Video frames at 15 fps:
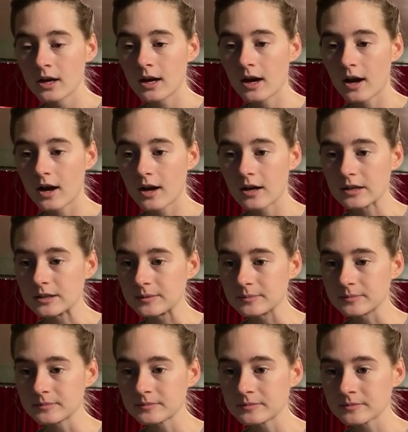
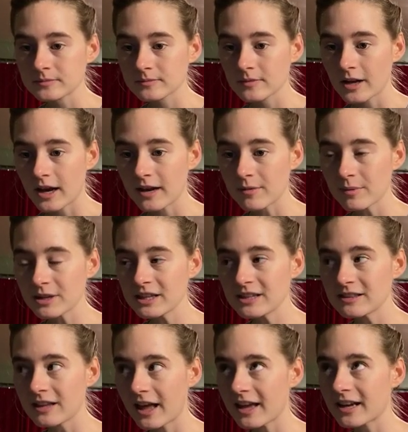I really
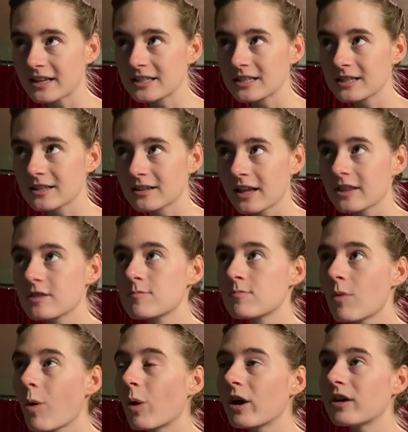liked, like the
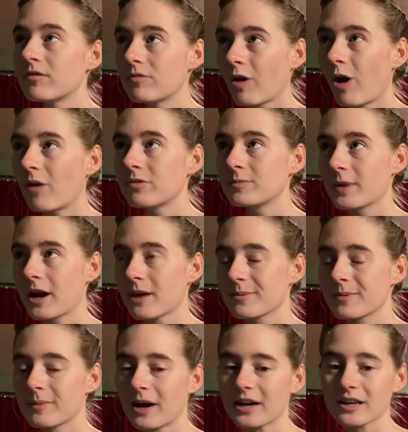more involved my upper
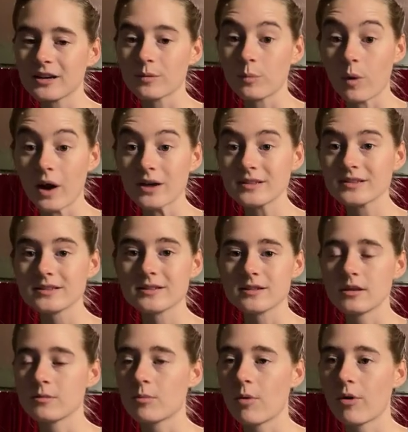body was,
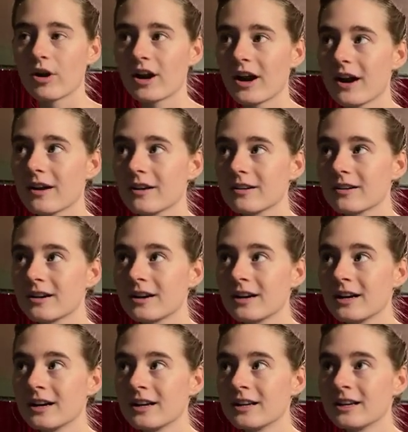the more
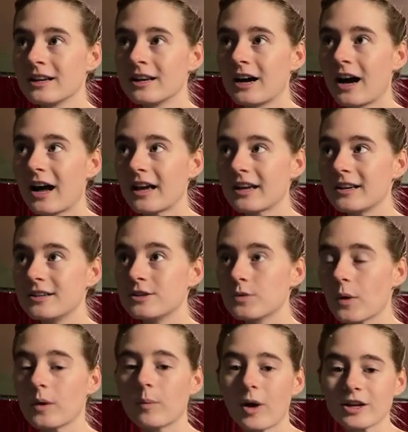I
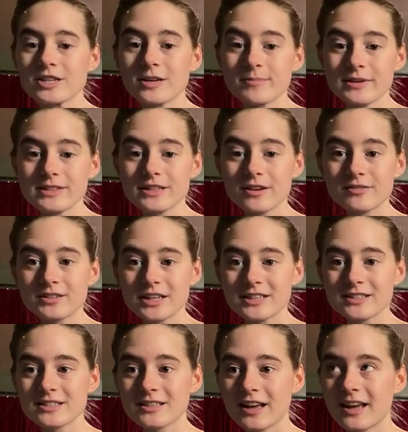enjoyed watching myself
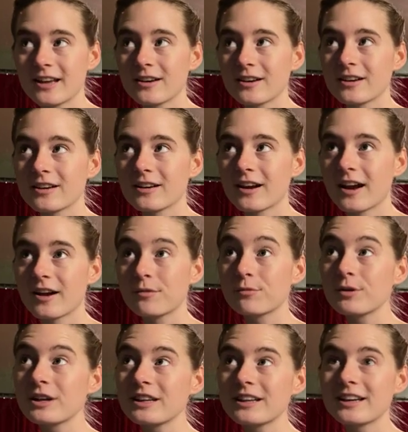dance. And
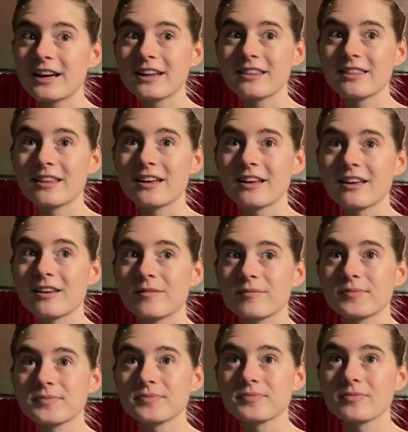really I think
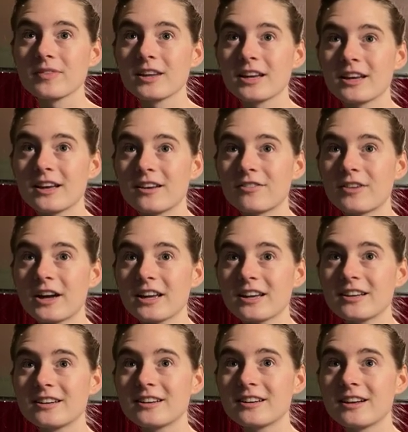if I
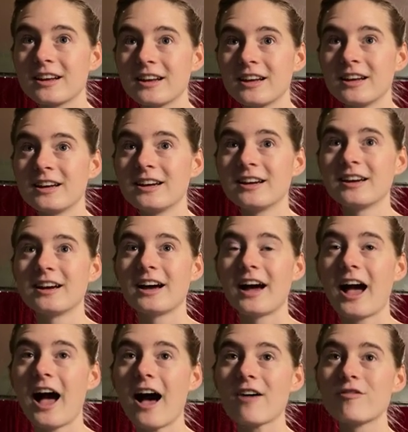can
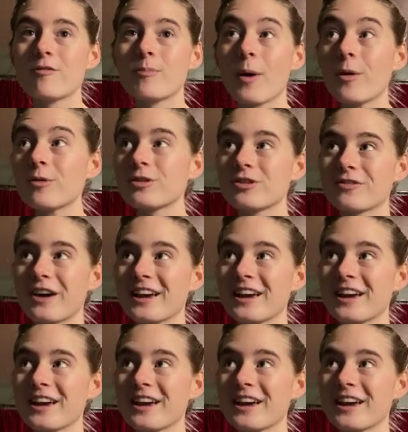have both, if I